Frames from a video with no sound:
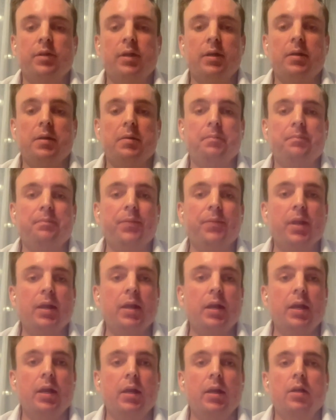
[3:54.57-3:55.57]
Um,
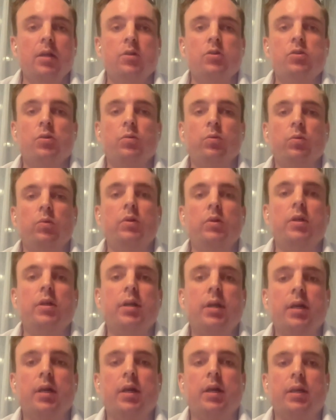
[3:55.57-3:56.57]
so
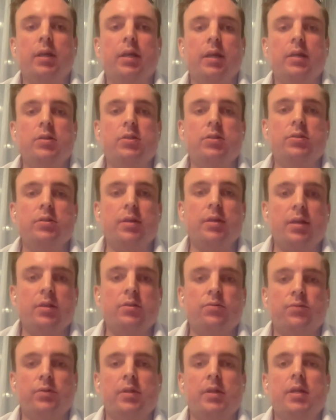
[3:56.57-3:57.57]
I guess
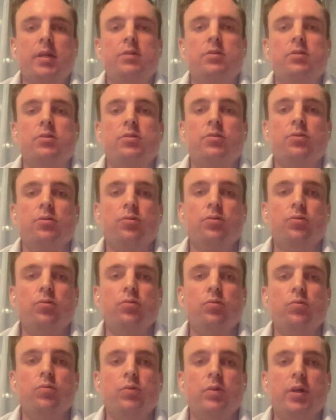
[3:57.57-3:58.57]
as relates
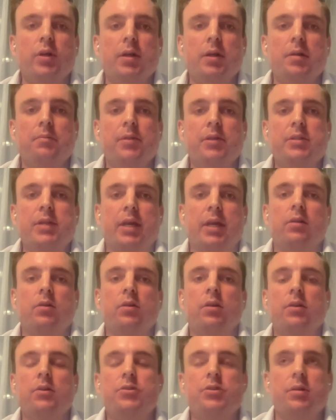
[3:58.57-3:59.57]
to um, the
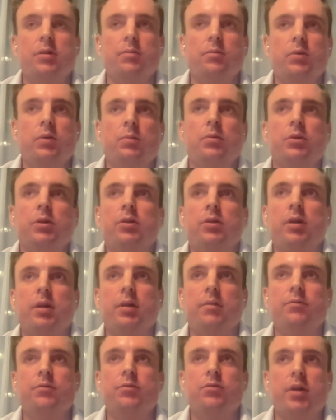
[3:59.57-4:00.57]
technology and what kind
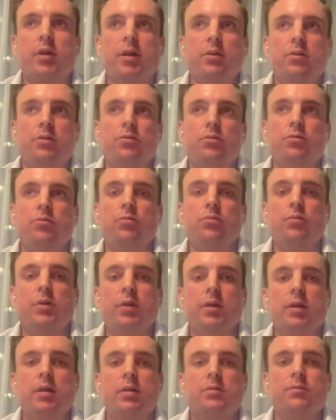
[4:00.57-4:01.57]
of trying to do
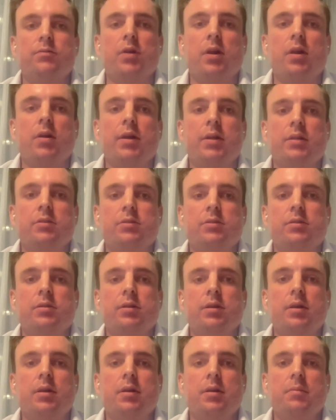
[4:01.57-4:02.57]
uh, as Virax
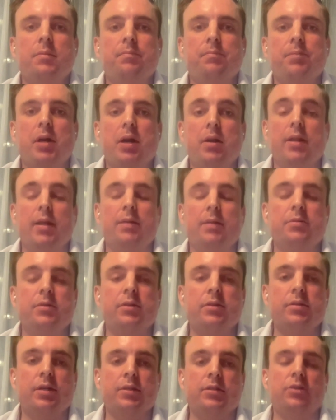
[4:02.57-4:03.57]
uh, Biolabs
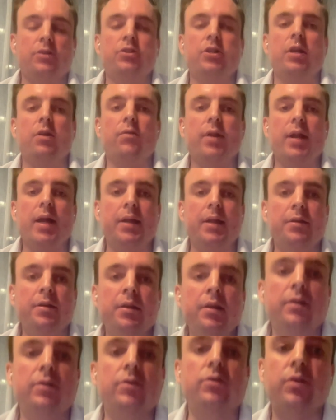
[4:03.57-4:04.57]
as, as a
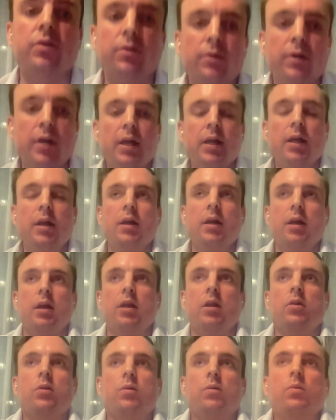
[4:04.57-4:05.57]
generality, and so you
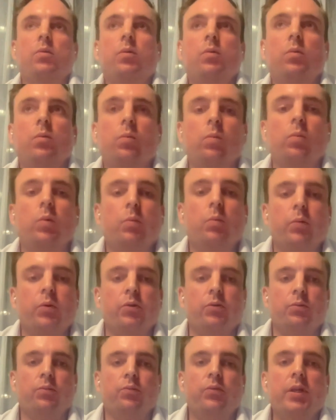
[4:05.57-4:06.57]
know what
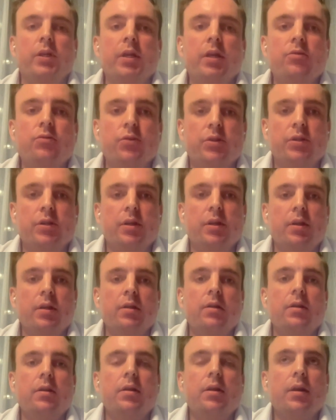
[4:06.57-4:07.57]
we're really interested
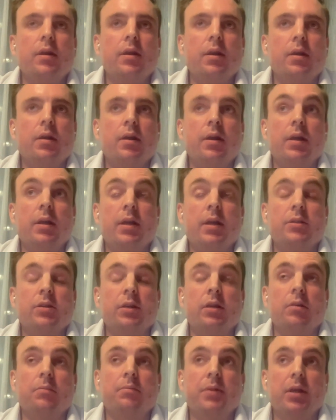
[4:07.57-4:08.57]
in uh, as a
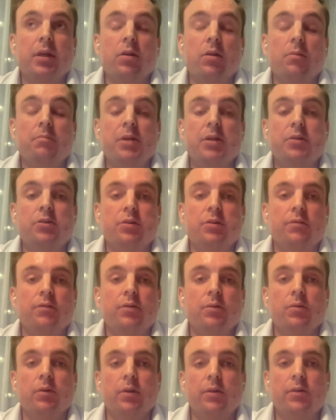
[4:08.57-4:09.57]
company and our mission, if
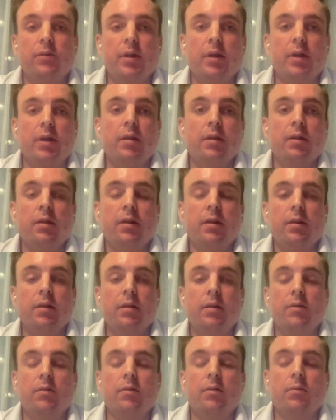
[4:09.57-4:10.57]
you want to say it,
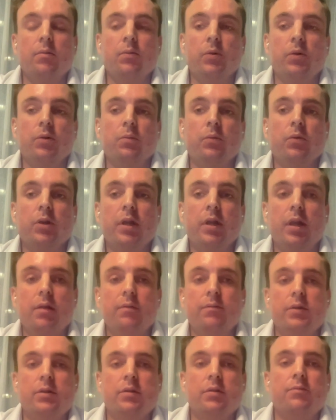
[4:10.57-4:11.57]
is that we're, we're the
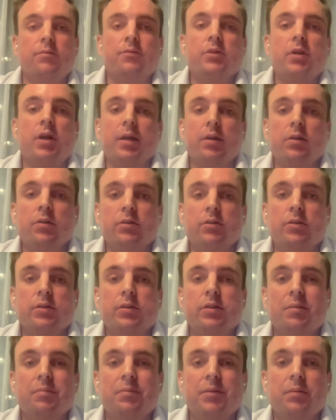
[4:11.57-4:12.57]
innovative diagnostics
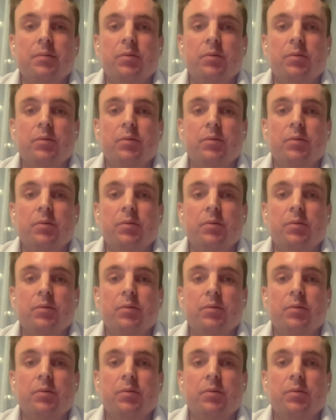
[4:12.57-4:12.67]
company.